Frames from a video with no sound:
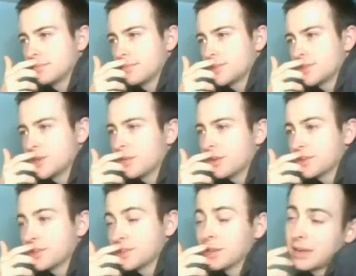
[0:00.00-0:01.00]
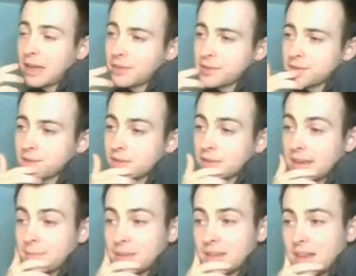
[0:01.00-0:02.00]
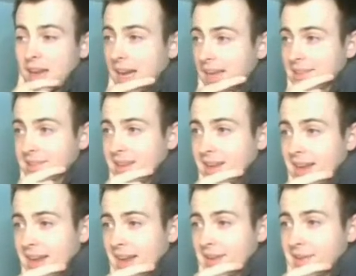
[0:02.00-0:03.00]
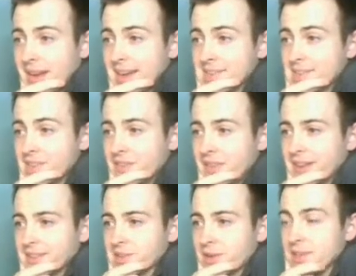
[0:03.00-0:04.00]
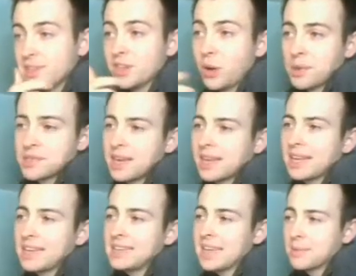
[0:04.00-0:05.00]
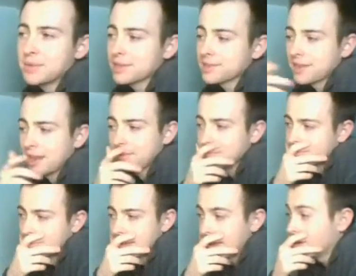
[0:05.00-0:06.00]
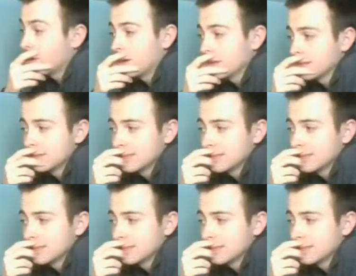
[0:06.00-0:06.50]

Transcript: Snowball there to slow down those... Okay, but I still find this crazy. No one's taken any damage in this game at all.